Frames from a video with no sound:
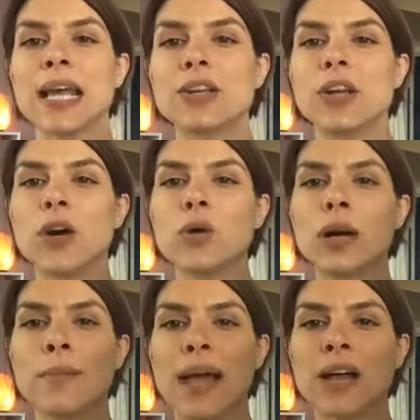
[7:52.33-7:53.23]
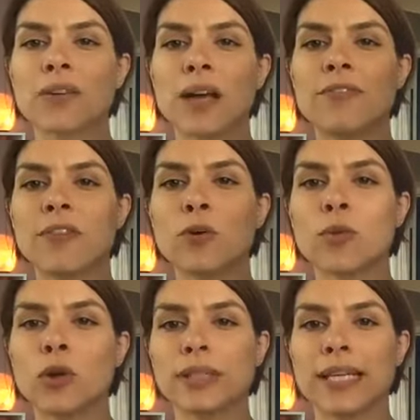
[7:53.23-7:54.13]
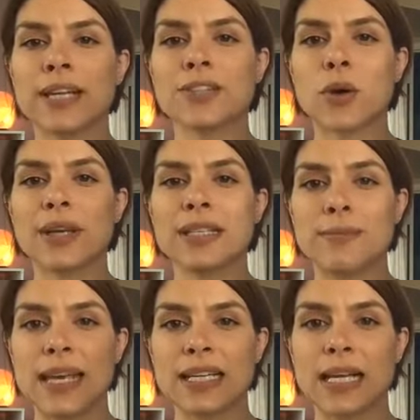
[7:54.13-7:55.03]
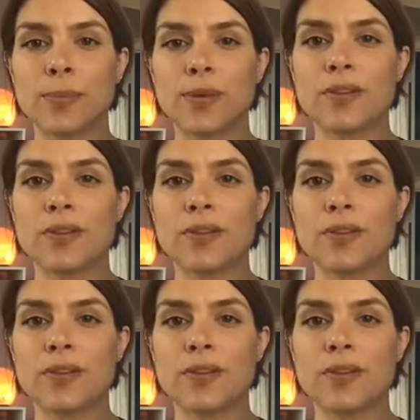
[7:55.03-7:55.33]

no amount of foam rolling is going to make up